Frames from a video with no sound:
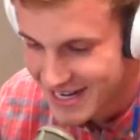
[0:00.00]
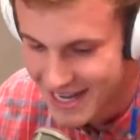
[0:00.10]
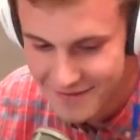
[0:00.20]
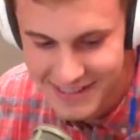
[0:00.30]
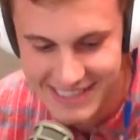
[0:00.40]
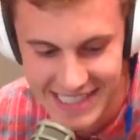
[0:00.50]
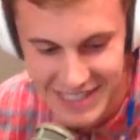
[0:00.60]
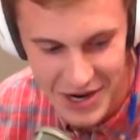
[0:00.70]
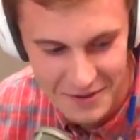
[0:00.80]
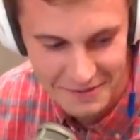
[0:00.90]
Never
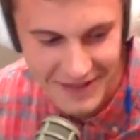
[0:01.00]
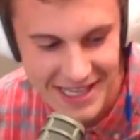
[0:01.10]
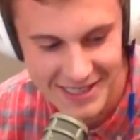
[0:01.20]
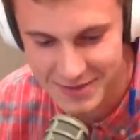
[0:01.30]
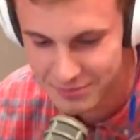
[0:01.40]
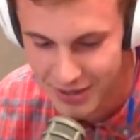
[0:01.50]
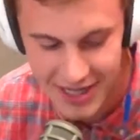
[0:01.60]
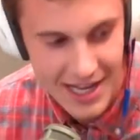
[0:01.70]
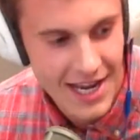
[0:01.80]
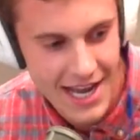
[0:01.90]
seen your face, but
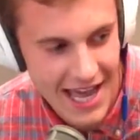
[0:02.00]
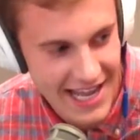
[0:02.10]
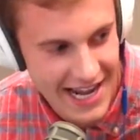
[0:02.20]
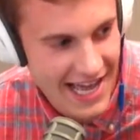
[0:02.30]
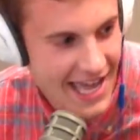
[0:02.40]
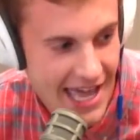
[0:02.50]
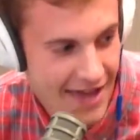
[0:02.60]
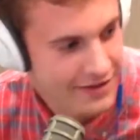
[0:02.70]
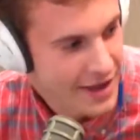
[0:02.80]
now that I have,